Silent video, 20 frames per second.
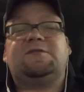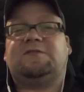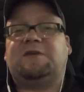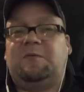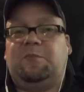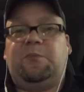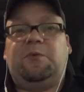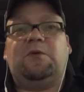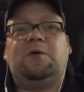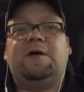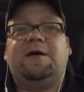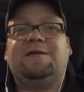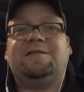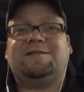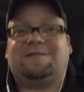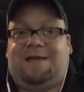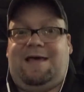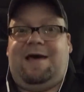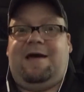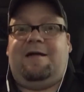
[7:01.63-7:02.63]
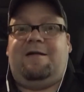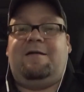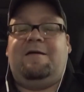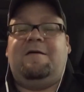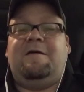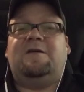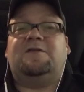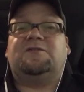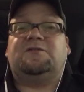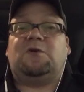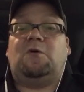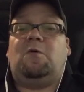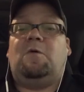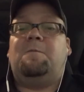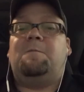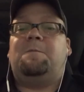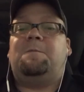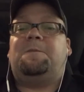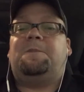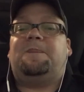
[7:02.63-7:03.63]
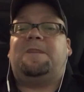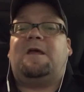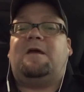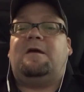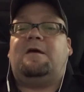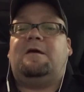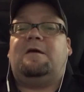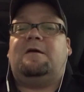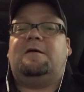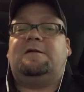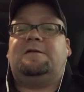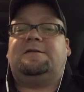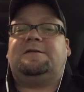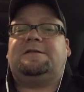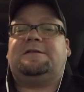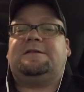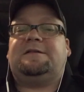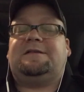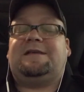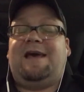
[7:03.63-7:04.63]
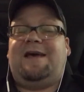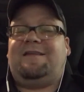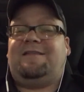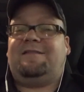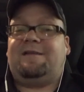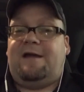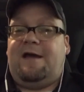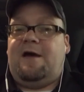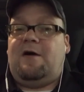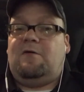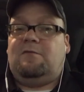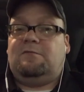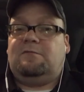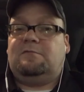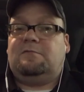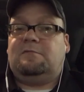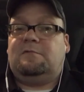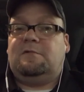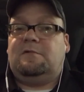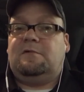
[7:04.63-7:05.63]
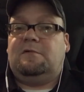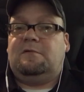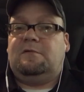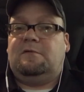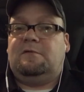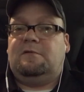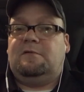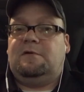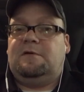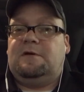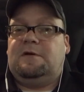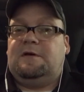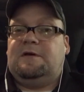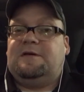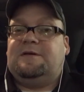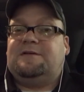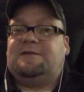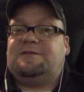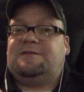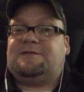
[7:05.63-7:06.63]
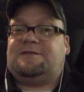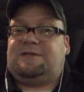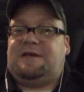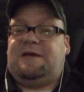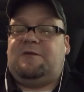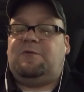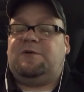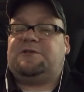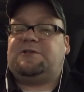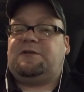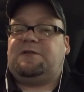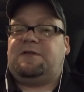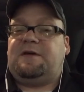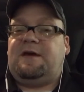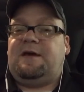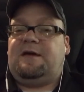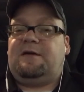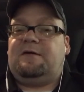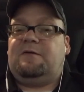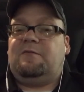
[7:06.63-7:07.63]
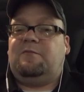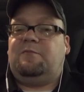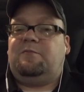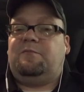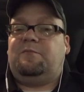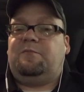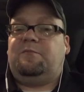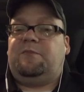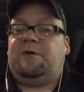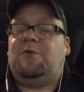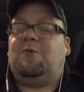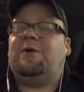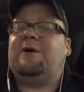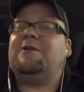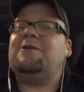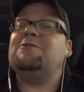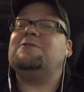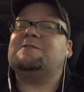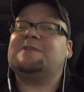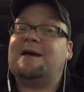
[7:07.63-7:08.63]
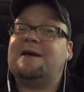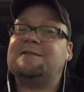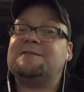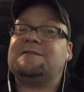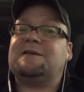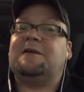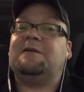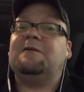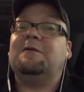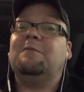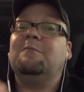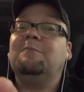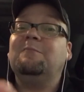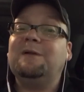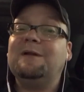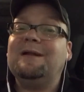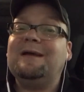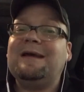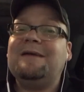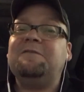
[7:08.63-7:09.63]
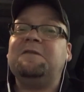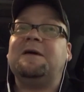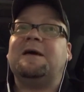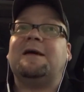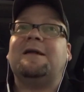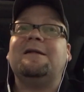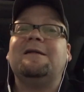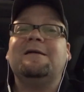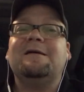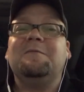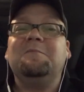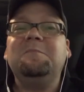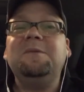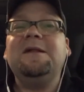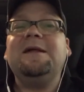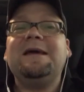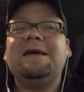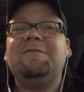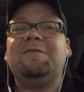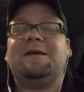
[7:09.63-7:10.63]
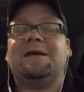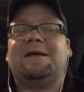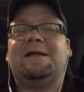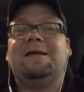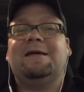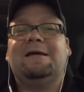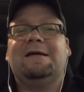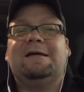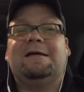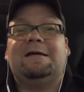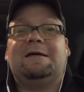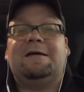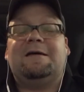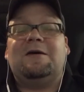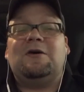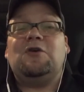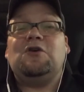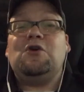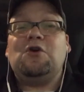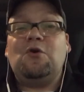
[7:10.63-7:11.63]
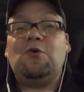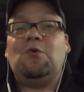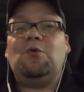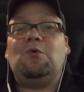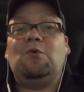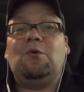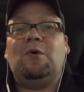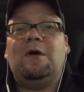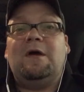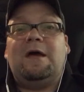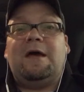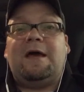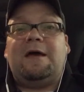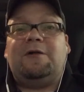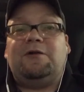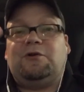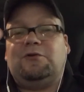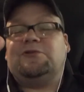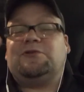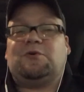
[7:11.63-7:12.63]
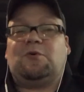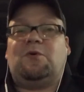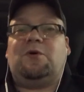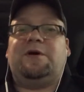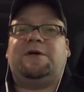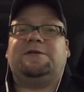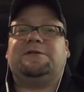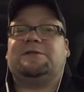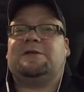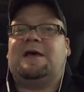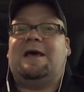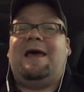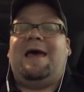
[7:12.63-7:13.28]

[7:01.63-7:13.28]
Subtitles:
simple as that. So test it out. See what you think. But when you test it, believe it. Believe it. You and your stories